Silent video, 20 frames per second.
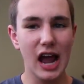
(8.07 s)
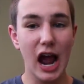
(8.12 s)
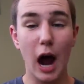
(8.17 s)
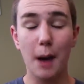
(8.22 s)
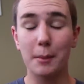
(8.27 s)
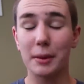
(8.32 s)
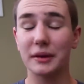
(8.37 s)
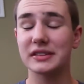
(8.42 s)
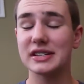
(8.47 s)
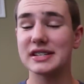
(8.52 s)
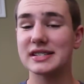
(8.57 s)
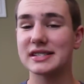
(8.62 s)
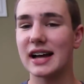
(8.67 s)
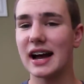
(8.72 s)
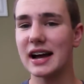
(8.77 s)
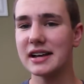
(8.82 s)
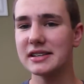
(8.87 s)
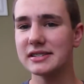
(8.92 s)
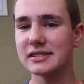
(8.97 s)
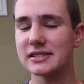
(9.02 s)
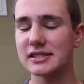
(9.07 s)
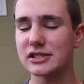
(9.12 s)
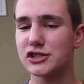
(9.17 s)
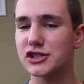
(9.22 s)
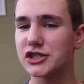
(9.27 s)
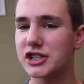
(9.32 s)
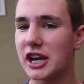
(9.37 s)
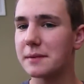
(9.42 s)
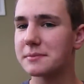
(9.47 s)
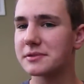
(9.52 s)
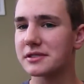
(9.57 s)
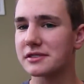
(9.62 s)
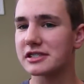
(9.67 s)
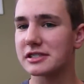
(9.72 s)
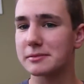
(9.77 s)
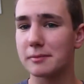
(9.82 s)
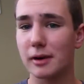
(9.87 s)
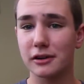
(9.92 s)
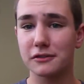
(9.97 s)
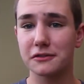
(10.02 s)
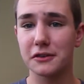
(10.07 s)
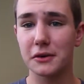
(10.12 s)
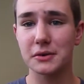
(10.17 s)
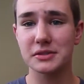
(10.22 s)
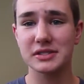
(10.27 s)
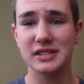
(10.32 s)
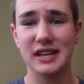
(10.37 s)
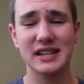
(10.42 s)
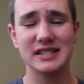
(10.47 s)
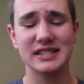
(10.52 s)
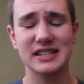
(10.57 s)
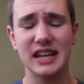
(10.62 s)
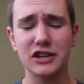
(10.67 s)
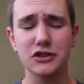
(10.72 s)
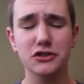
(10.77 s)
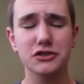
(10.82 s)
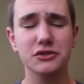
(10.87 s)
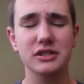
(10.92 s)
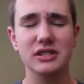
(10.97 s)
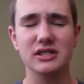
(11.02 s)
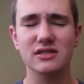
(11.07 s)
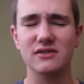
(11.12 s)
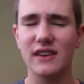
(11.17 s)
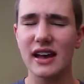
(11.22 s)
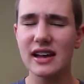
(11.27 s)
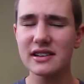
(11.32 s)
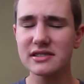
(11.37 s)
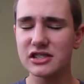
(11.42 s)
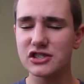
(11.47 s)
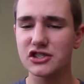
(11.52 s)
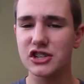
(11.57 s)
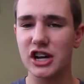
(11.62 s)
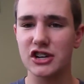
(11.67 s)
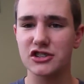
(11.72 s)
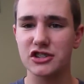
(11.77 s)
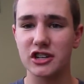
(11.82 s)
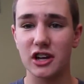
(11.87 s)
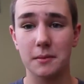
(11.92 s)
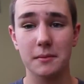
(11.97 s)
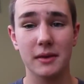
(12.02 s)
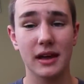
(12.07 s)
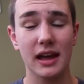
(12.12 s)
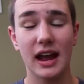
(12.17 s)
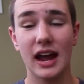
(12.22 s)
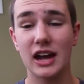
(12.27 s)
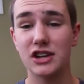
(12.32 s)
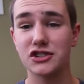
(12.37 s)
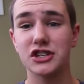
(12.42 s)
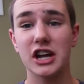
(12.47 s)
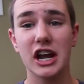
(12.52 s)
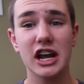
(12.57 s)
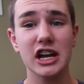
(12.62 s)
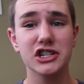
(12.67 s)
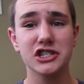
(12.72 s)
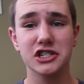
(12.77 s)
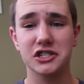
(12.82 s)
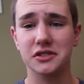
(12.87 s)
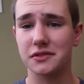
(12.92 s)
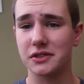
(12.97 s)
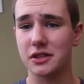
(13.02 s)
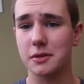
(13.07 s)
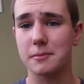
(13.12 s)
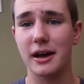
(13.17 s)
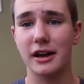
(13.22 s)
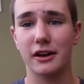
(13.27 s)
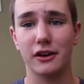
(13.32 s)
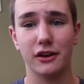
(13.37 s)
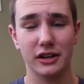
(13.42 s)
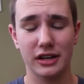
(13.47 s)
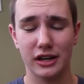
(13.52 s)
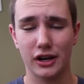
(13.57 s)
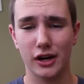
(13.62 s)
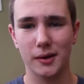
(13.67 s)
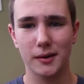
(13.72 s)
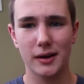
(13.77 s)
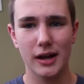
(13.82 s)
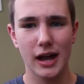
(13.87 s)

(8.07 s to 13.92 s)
about the sizes and shapes of smartphones as the industry is vastly changing them, and change is for the better here.